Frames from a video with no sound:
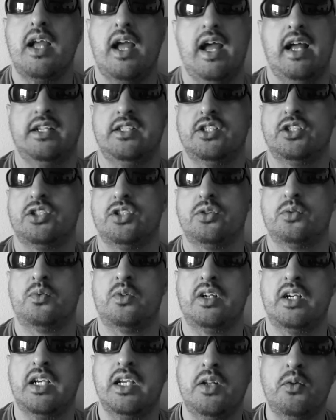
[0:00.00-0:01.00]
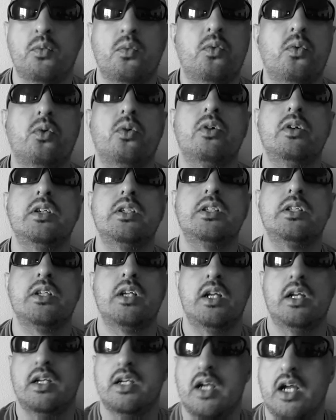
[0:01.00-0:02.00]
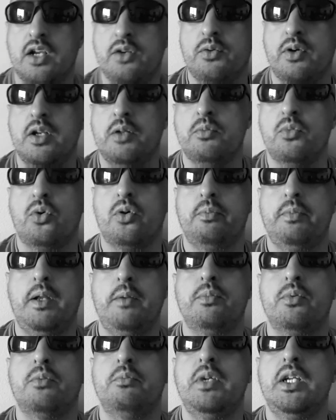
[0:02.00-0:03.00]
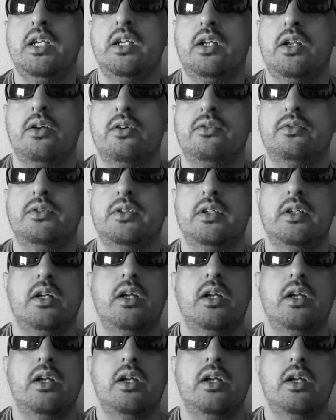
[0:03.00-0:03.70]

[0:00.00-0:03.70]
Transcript: I just don't want any wars. I don't want any more people being killed.